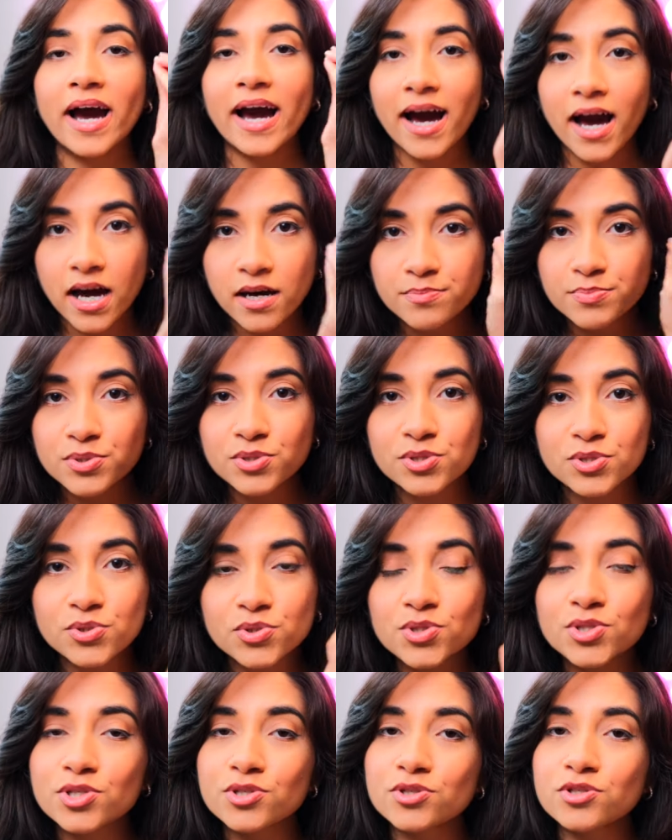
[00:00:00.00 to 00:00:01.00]

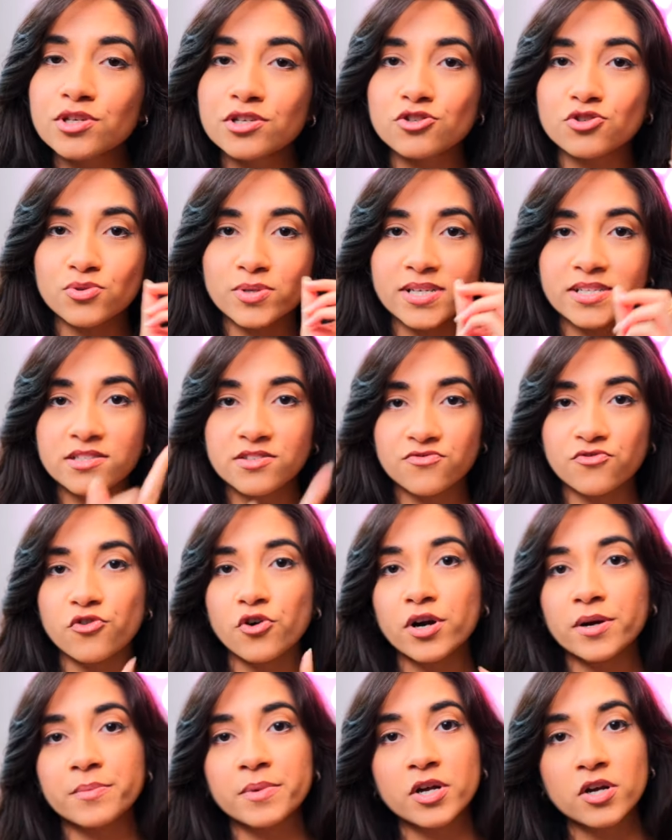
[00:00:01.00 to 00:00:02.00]
absolutely
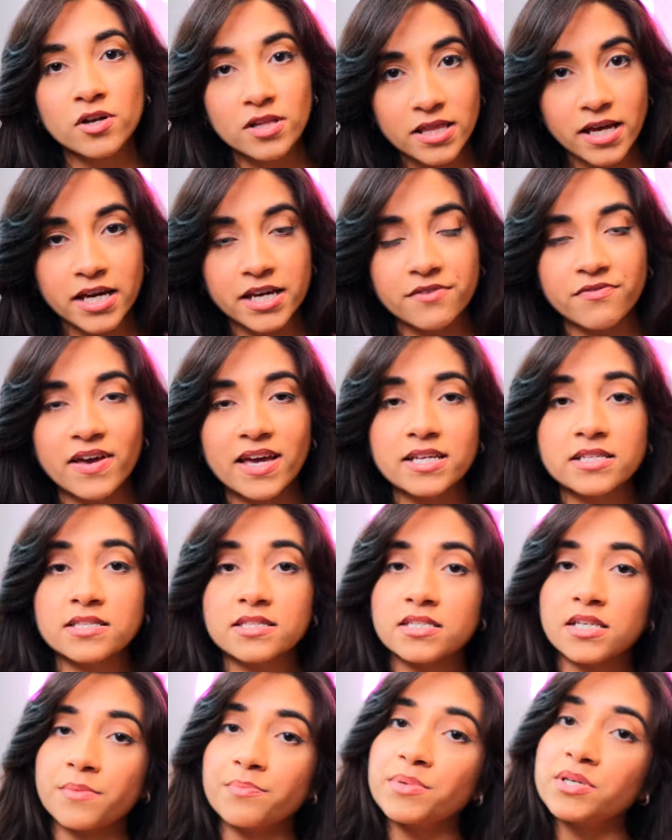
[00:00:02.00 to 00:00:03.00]
transform your life and
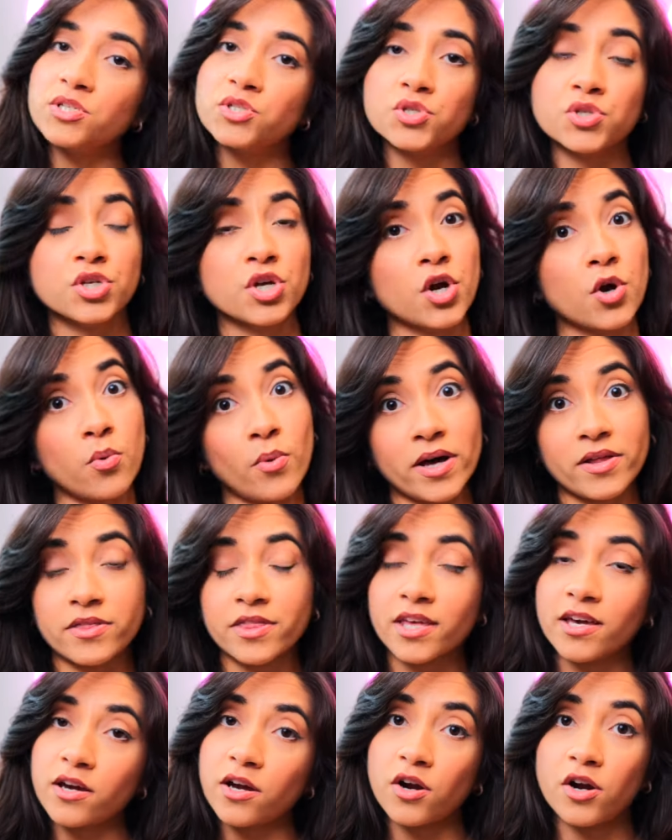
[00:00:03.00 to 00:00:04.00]
step into your
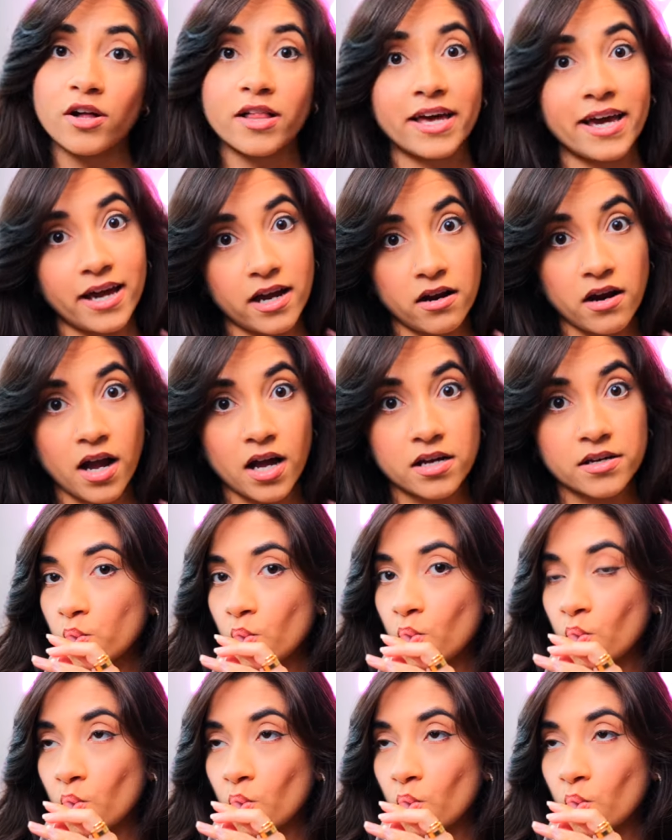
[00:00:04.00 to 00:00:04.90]
wealthy girl era.